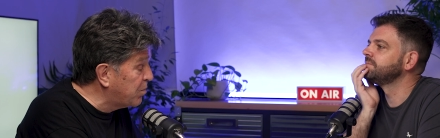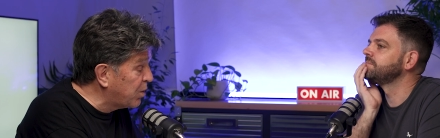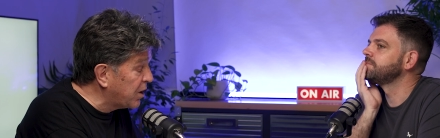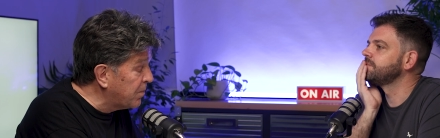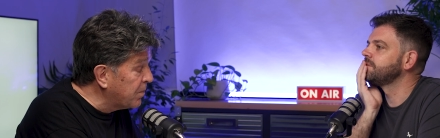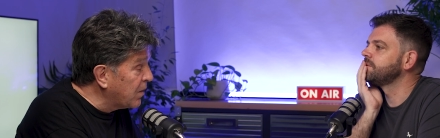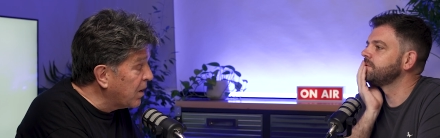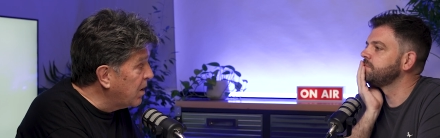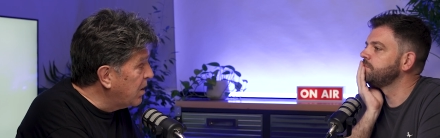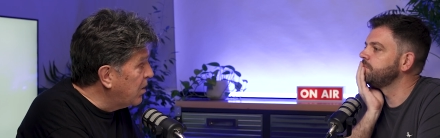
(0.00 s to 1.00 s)
Speaker 1: or body.
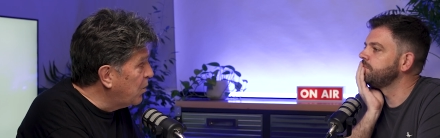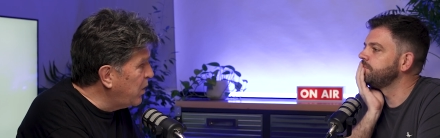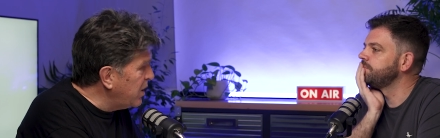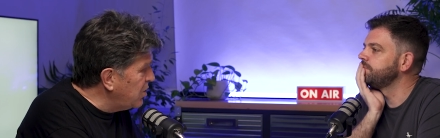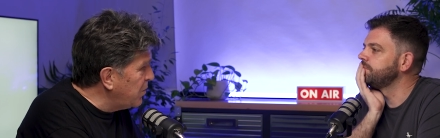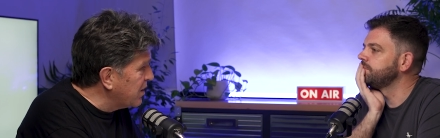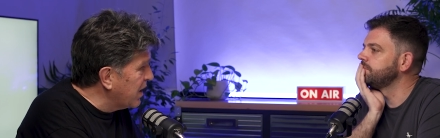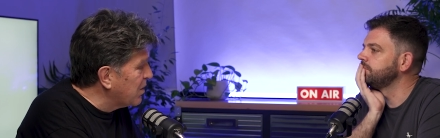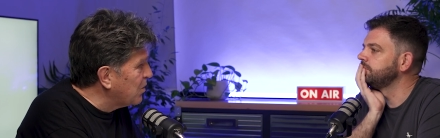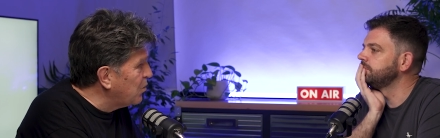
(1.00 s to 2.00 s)
We're doing
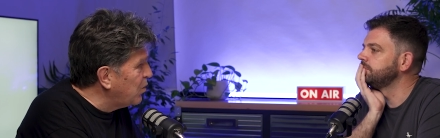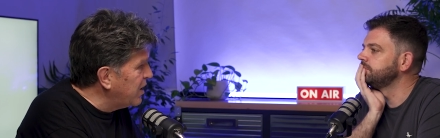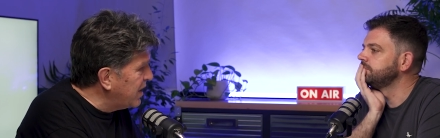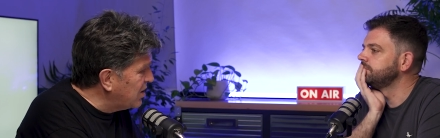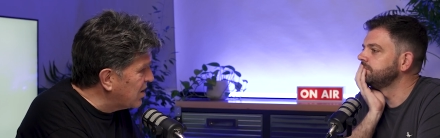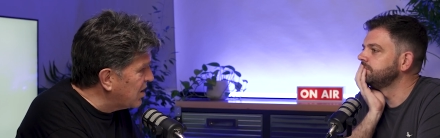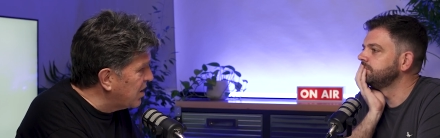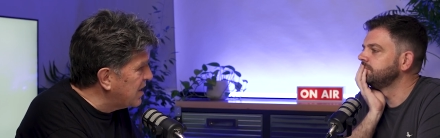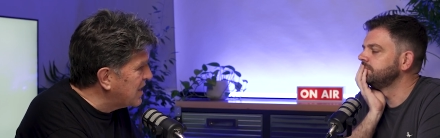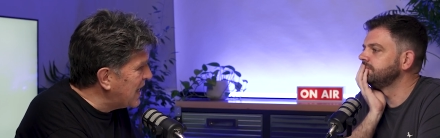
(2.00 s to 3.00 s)
that with
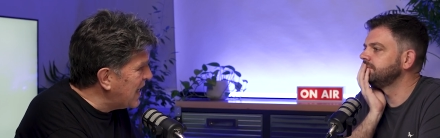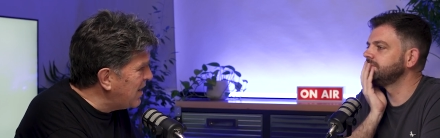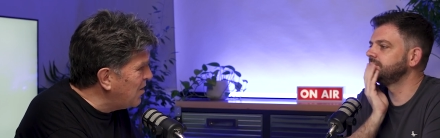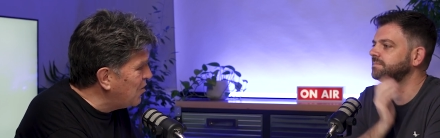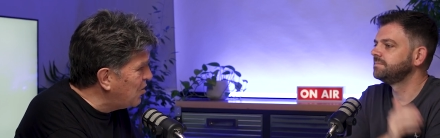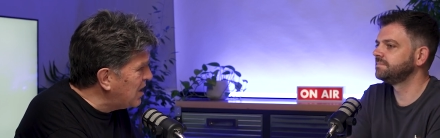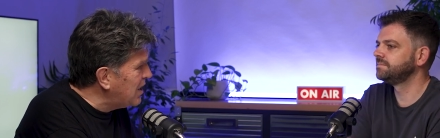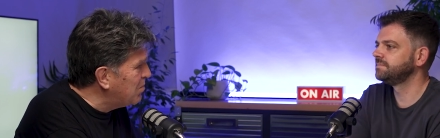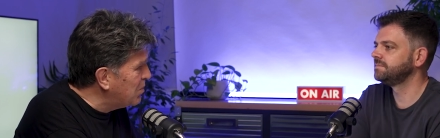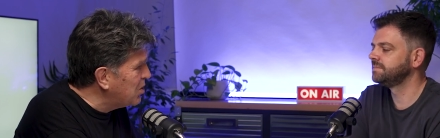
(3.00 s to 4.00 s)
exercise in
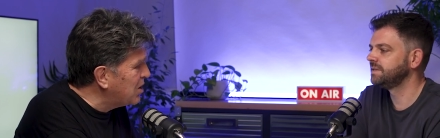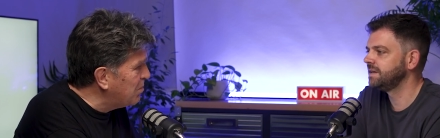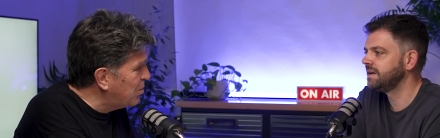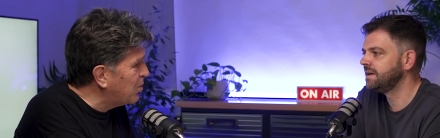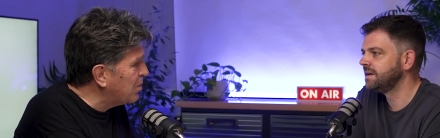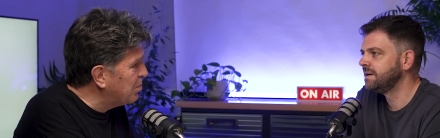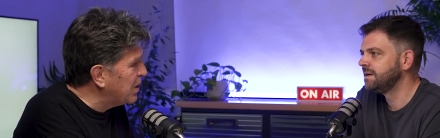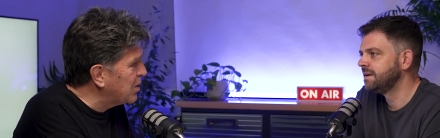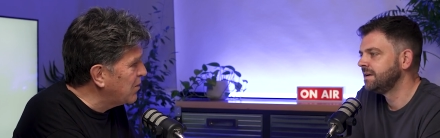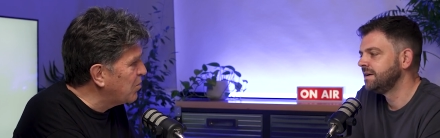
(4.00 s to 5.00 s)
the most important
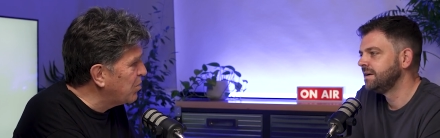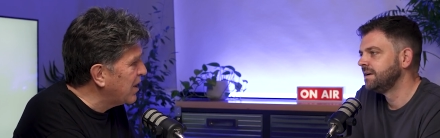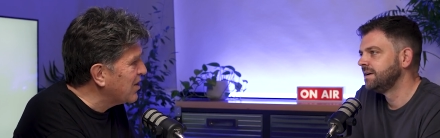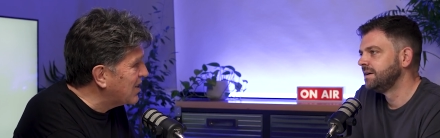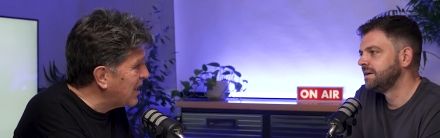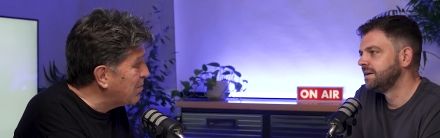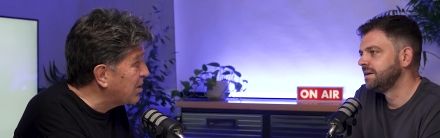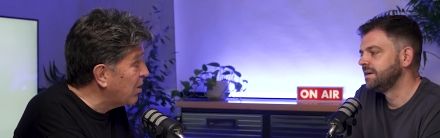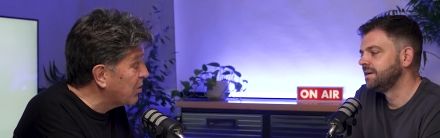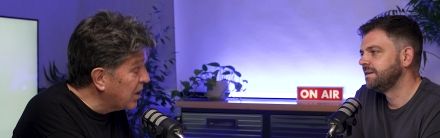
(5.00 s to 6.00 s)
part of your brain, stem
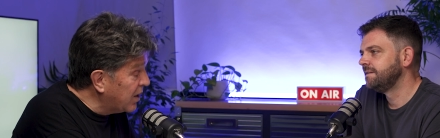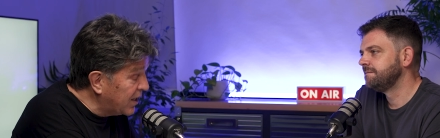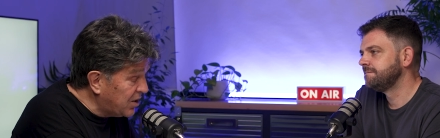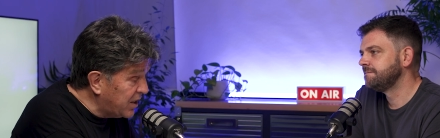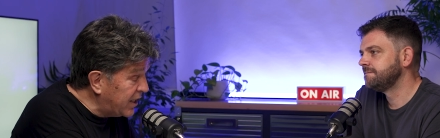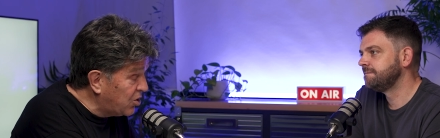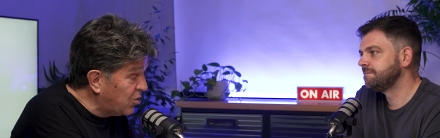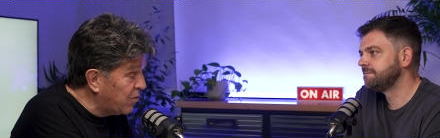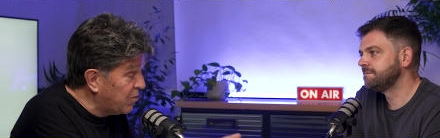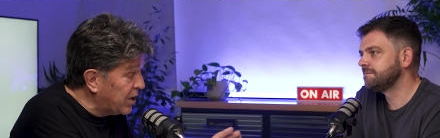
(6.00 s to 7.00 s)
cells. That's a
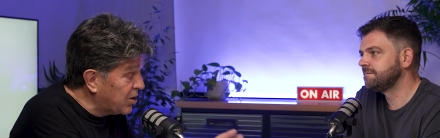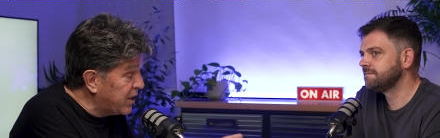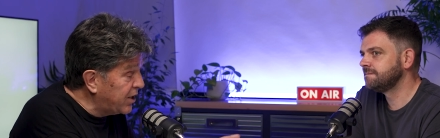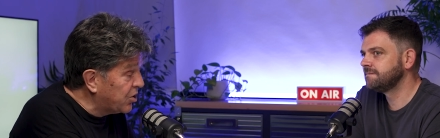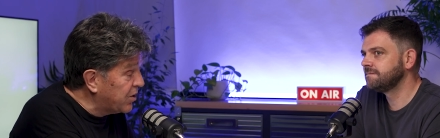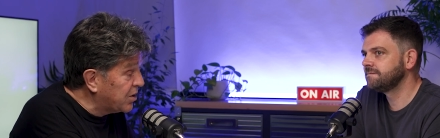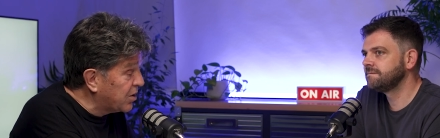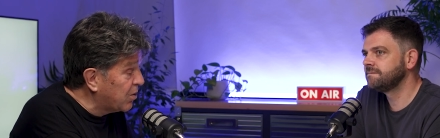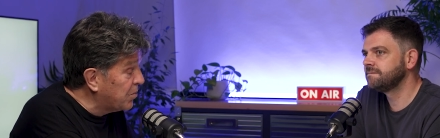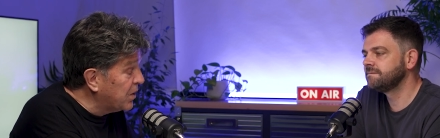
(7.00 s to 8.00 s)
Nature
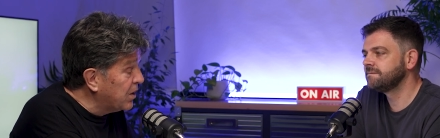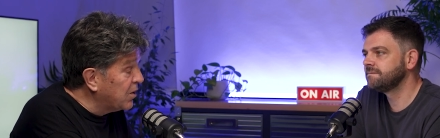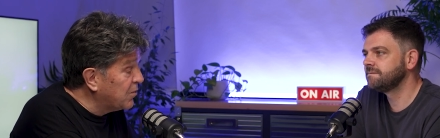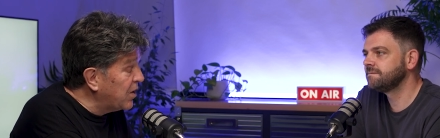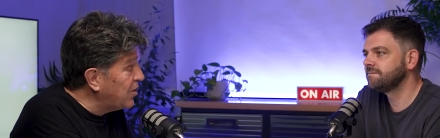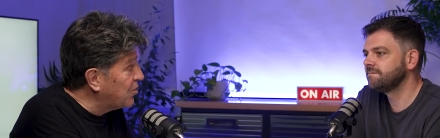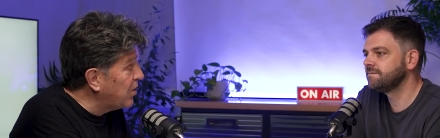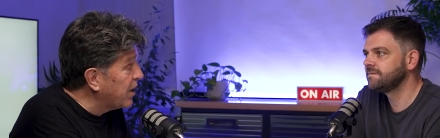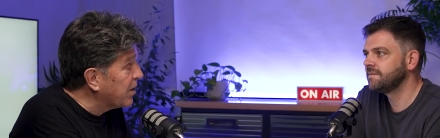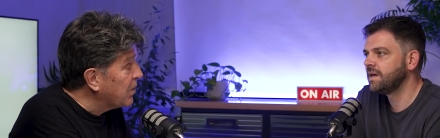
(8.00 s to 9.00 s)
article. It's very
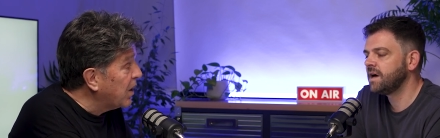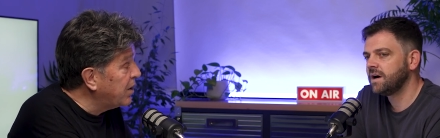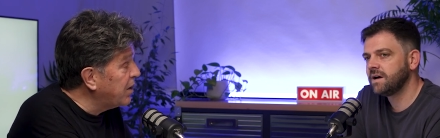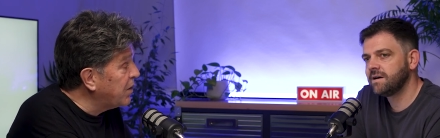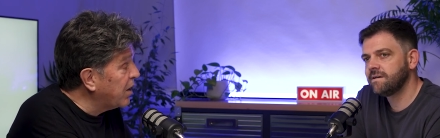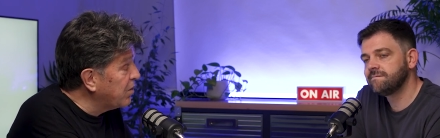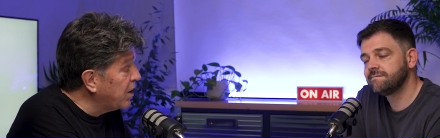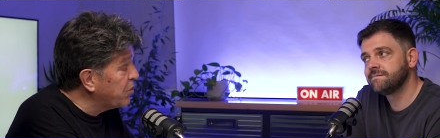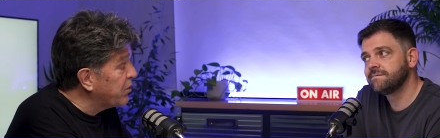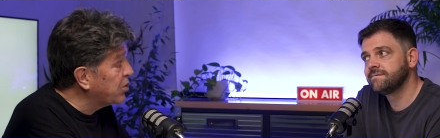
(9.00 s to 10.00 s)
thrilling. Another
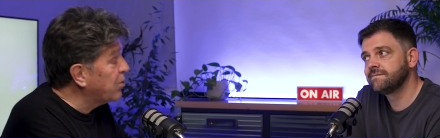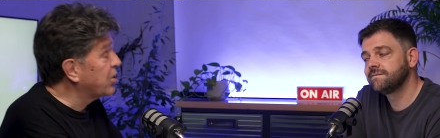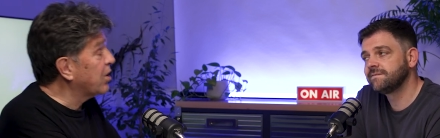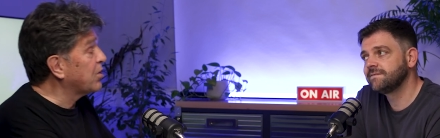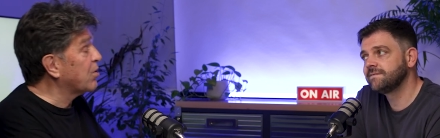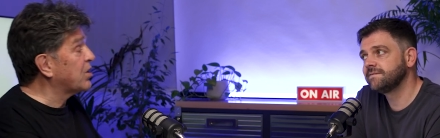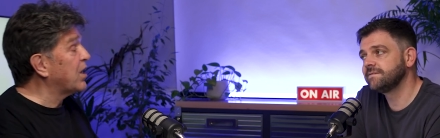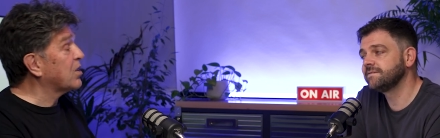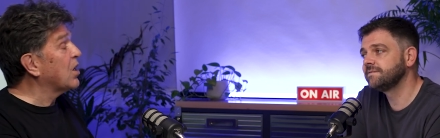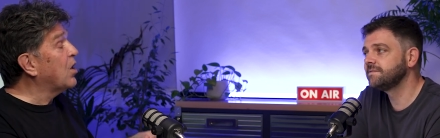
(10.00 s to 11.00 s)
research article
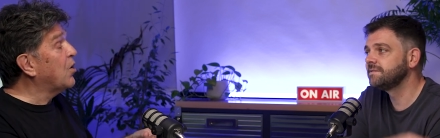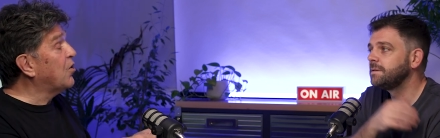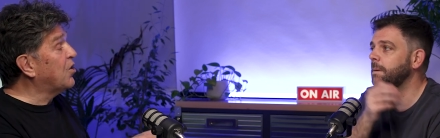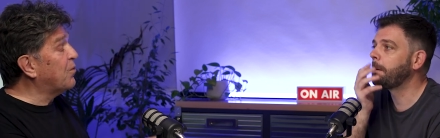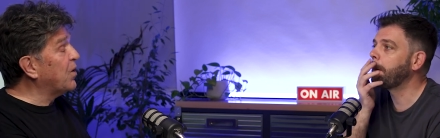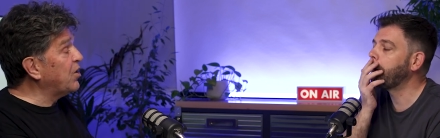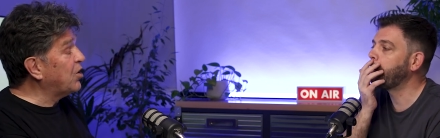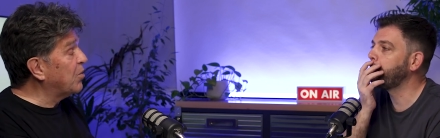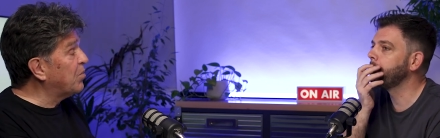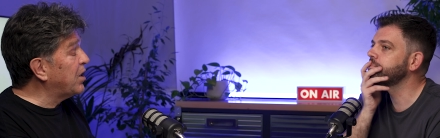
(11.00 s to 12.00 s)
says the very
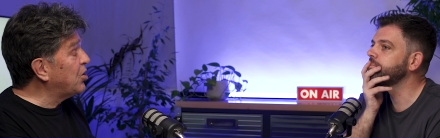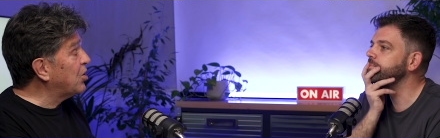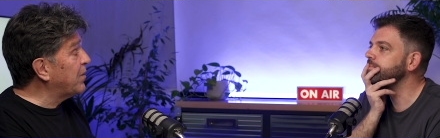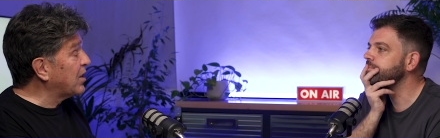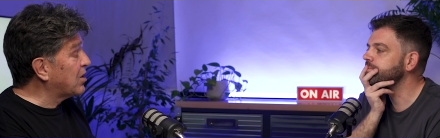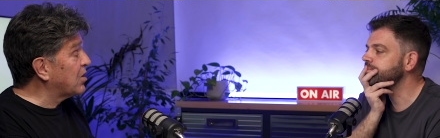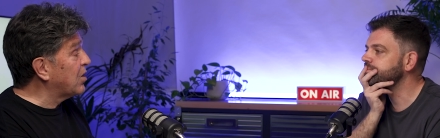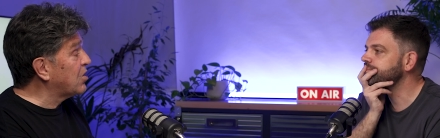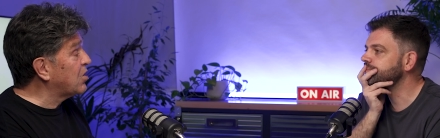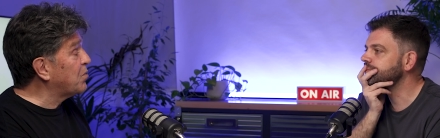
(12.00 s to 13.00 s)
combination of
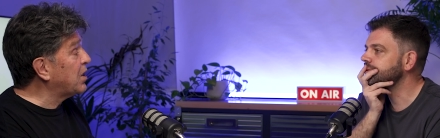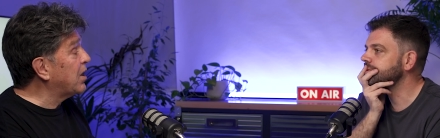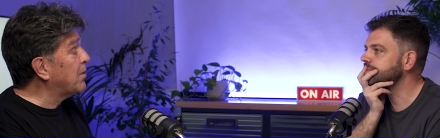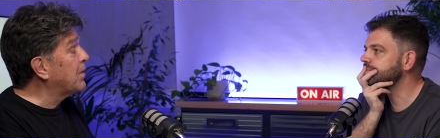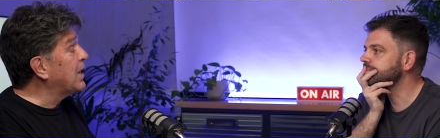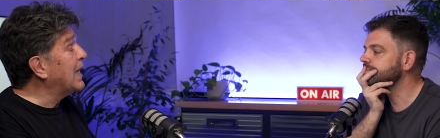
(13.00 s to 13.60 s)
exercises we give